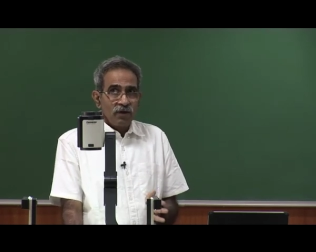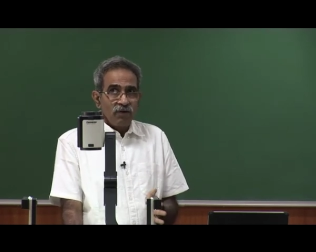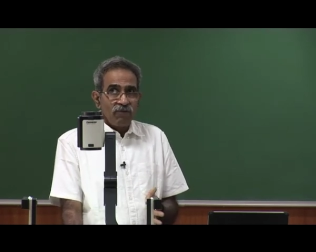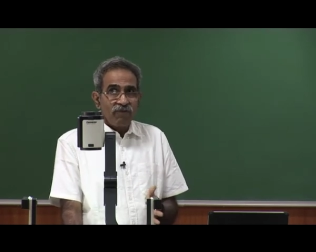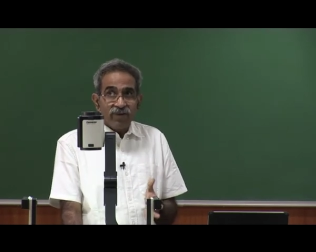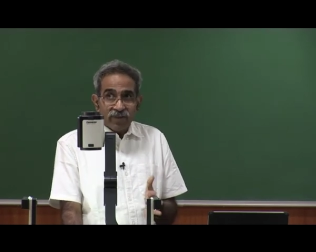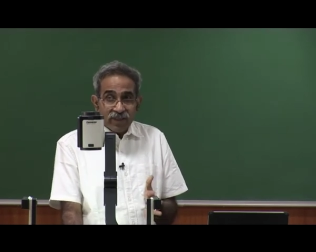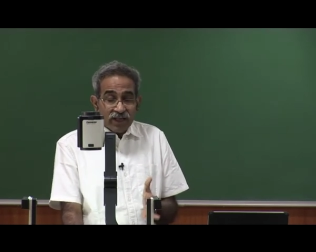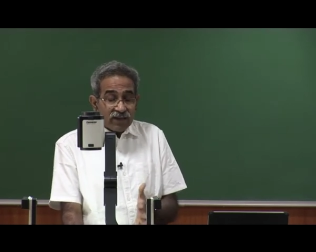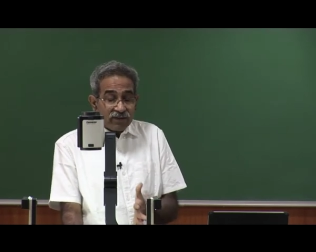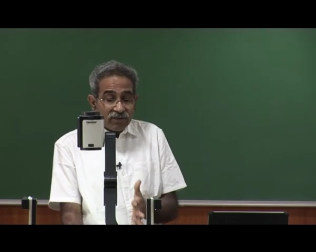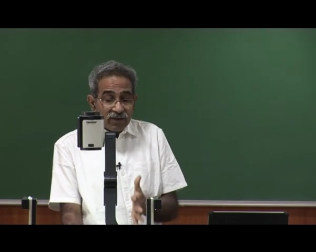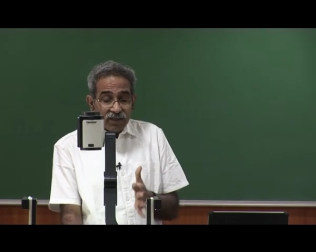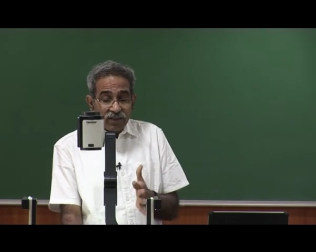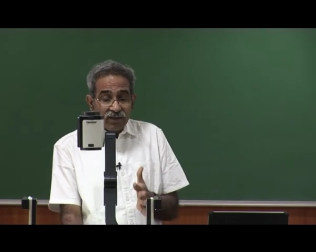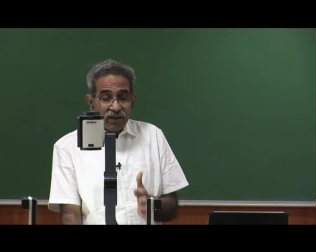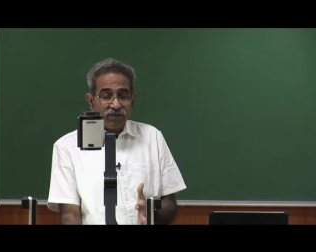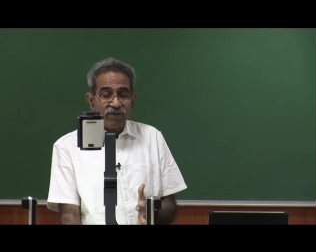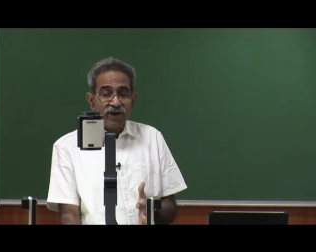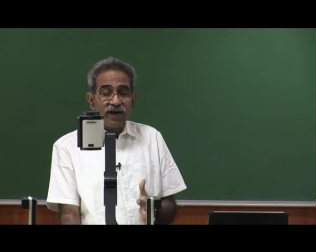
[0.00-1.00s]
physics
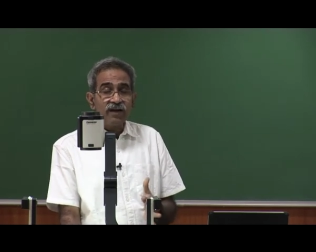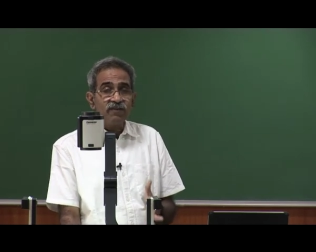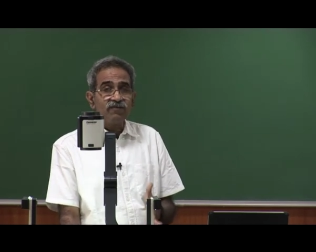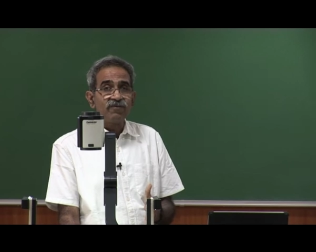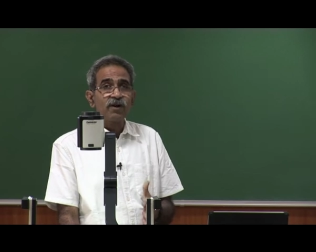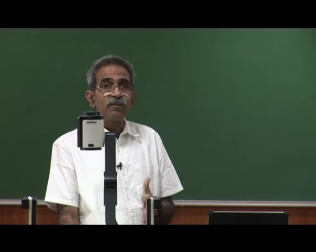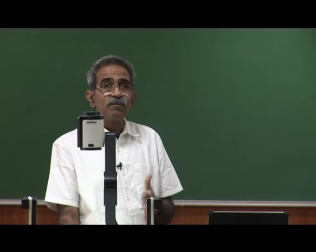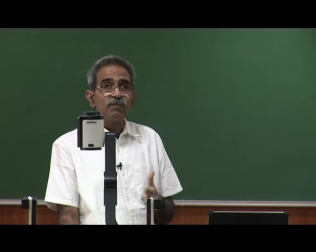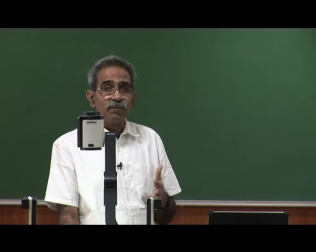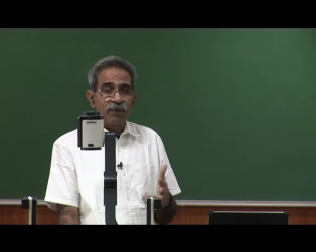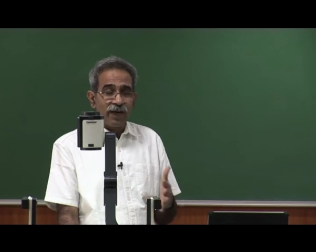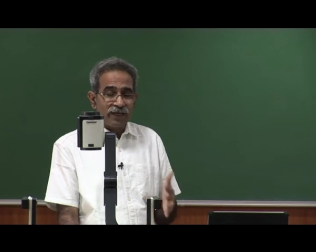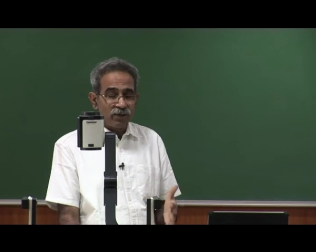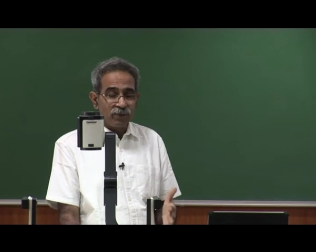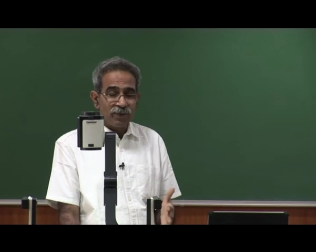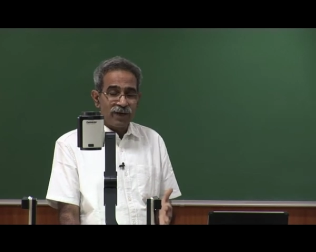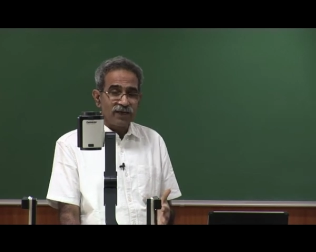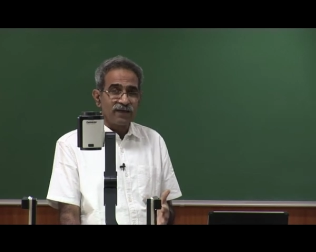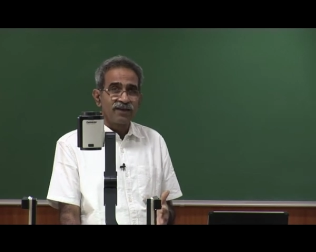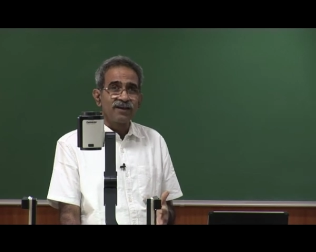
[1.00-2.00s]
is different from
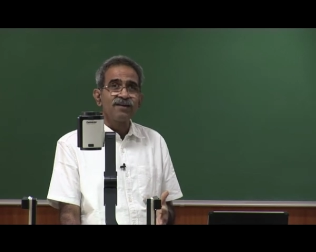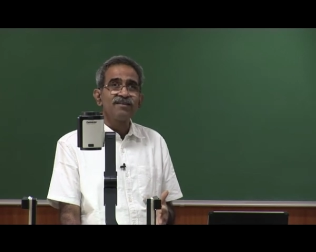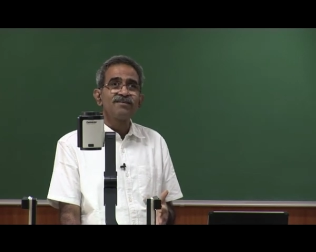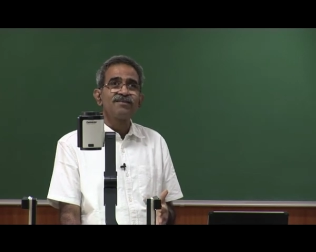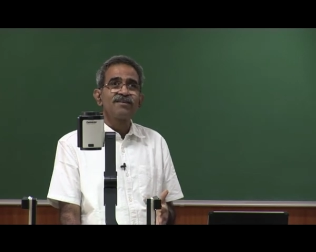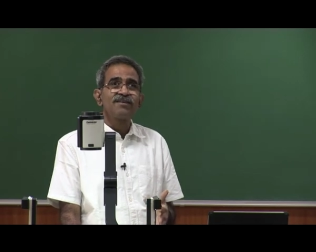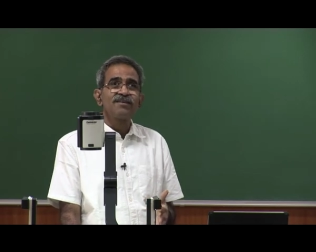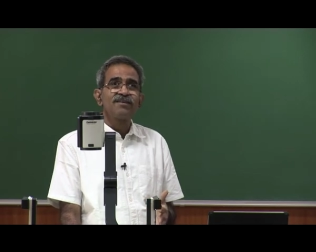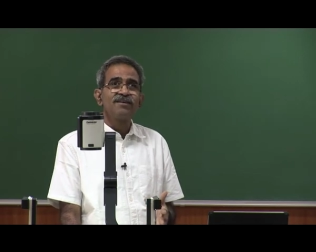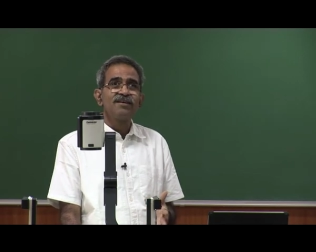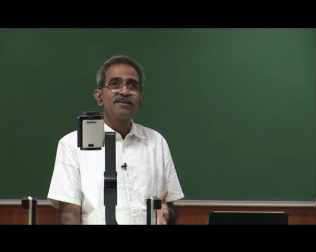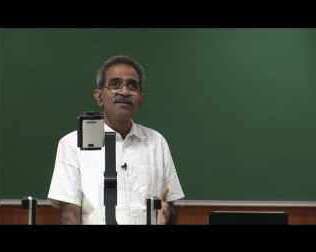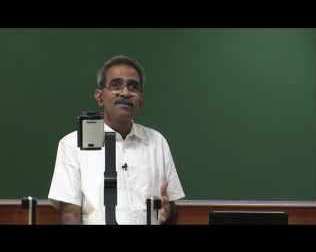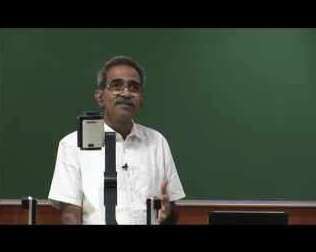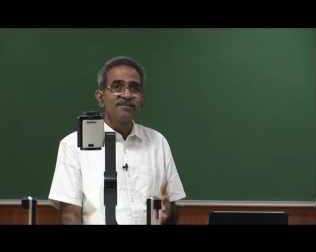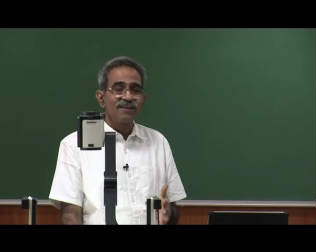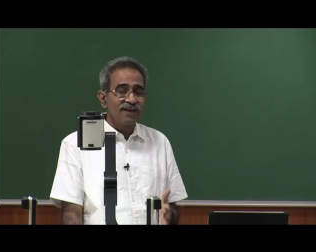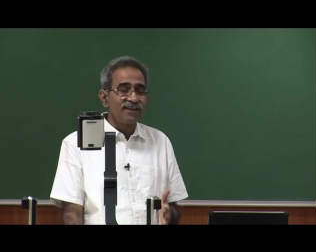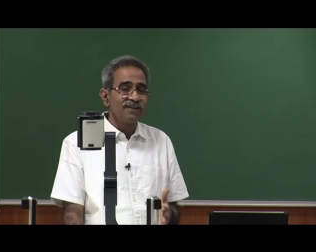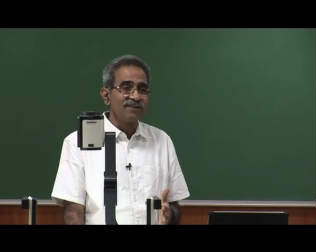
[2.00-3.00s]
mathematics in the
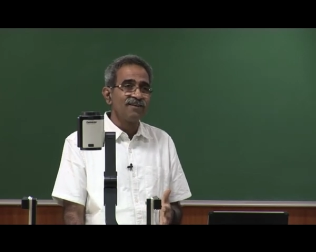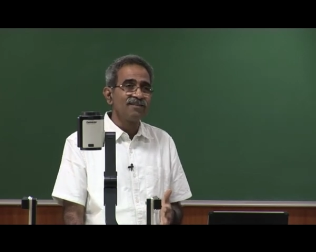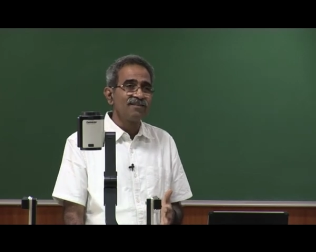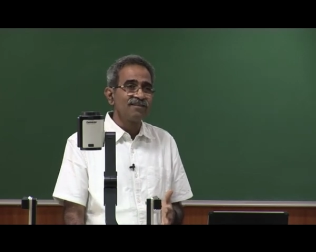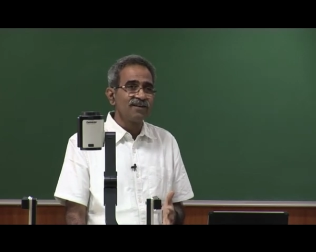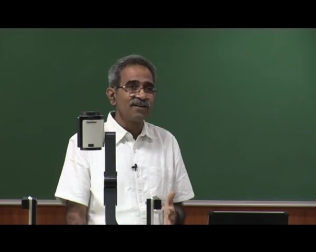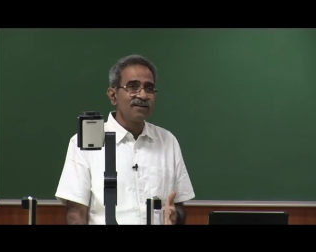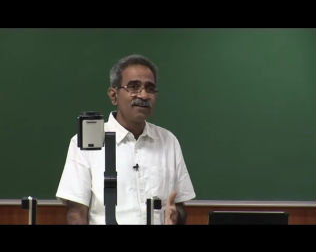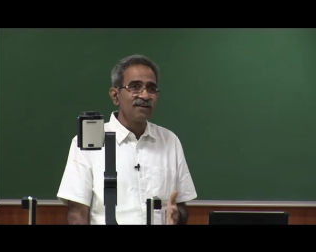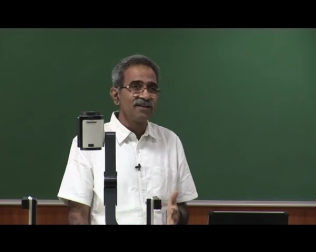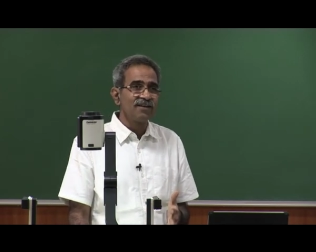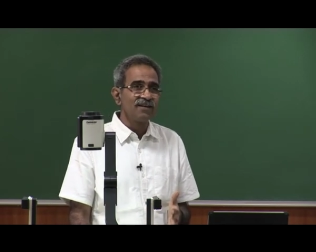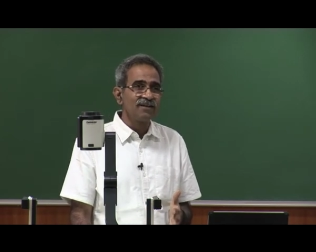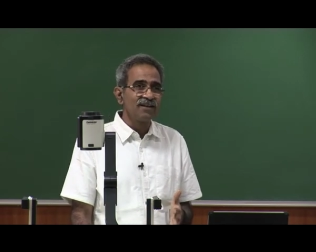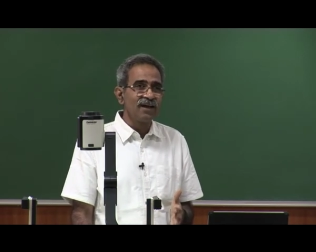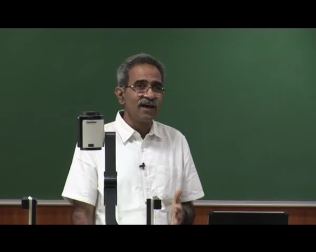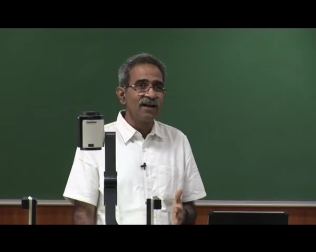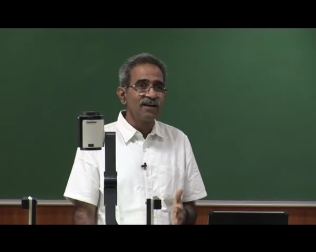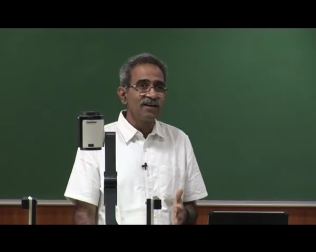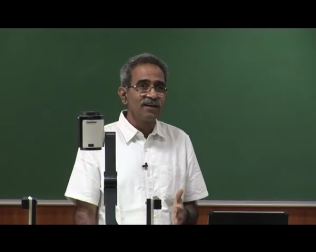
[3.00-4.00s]
sense
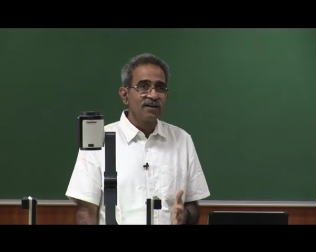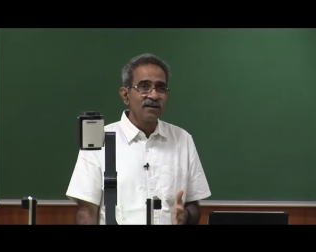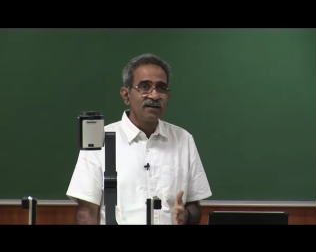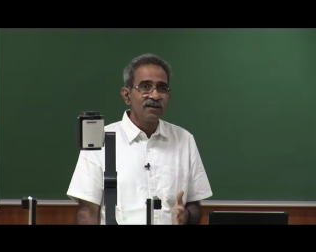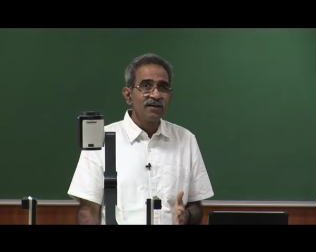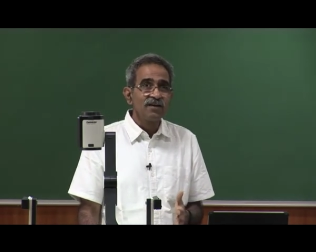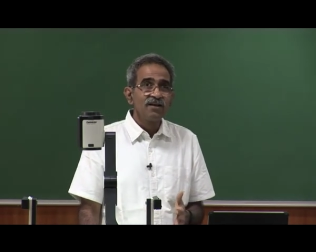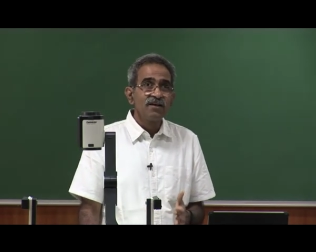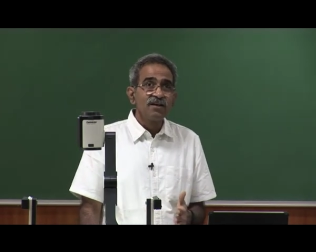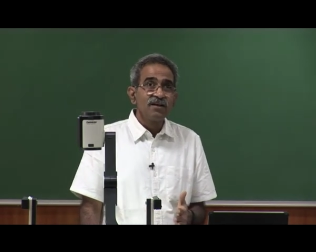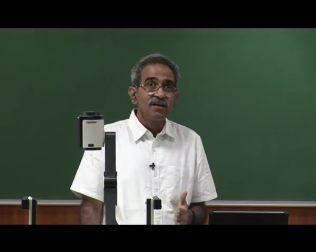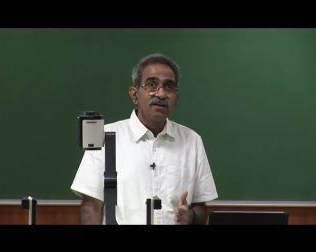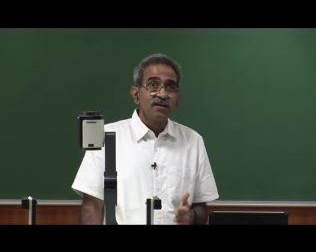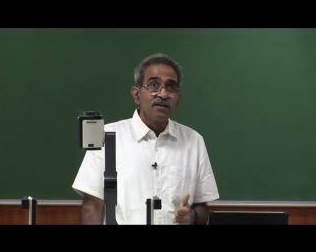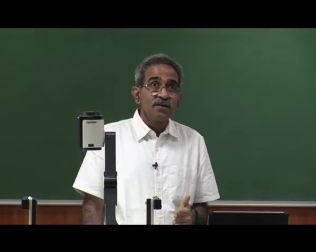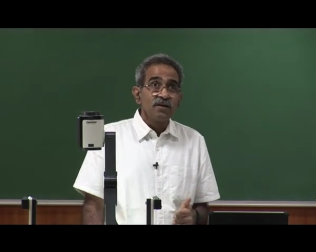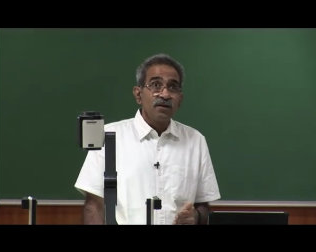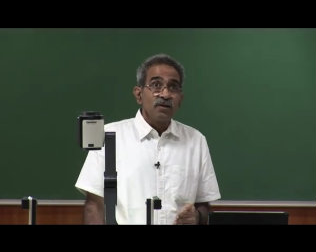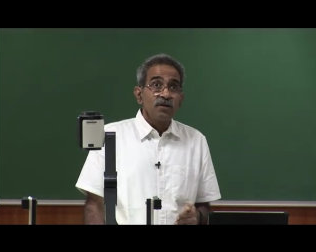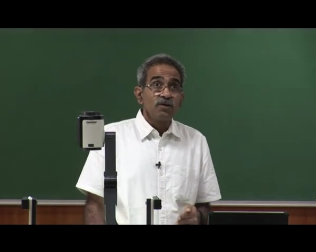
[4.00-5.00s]
that
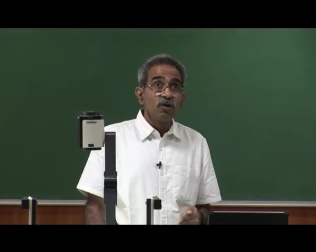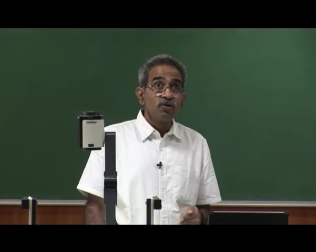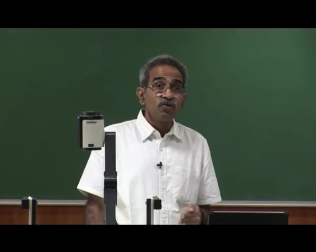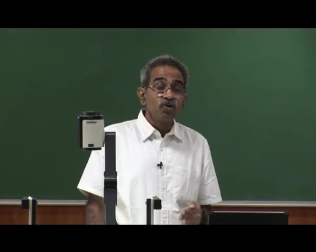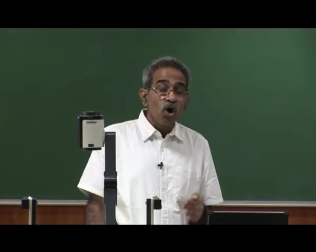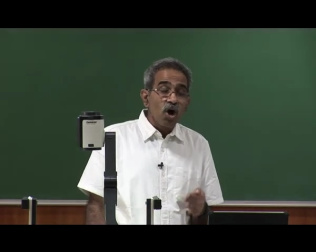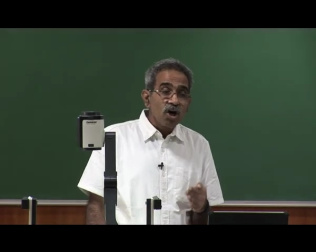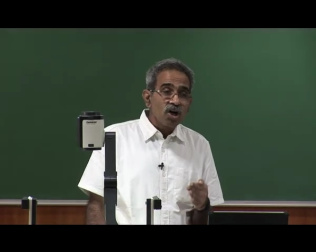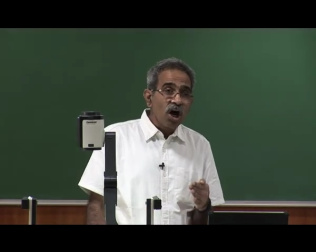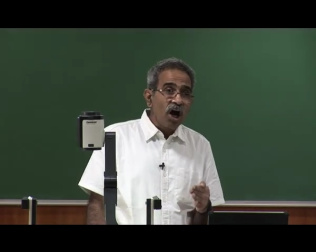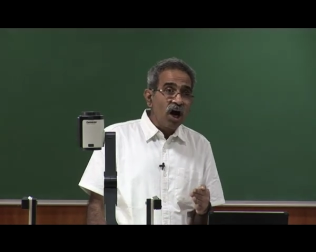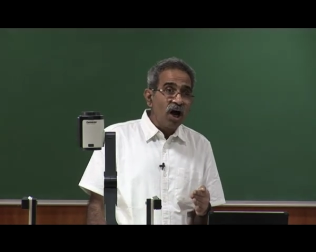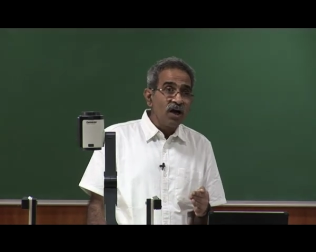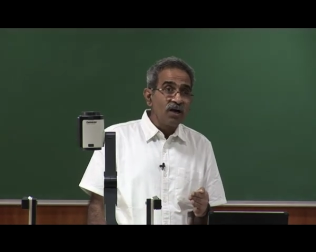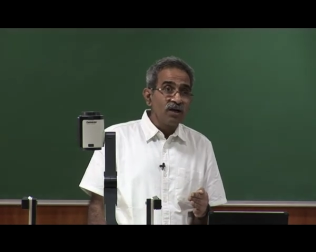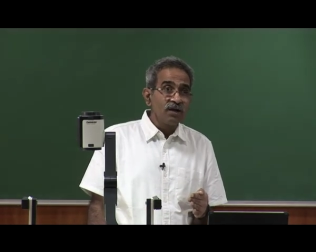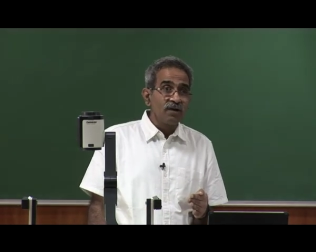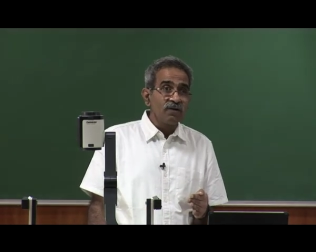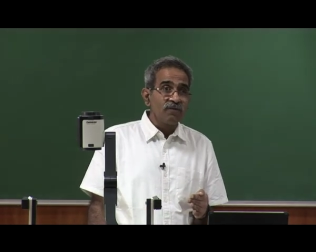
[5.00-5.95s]
the so-called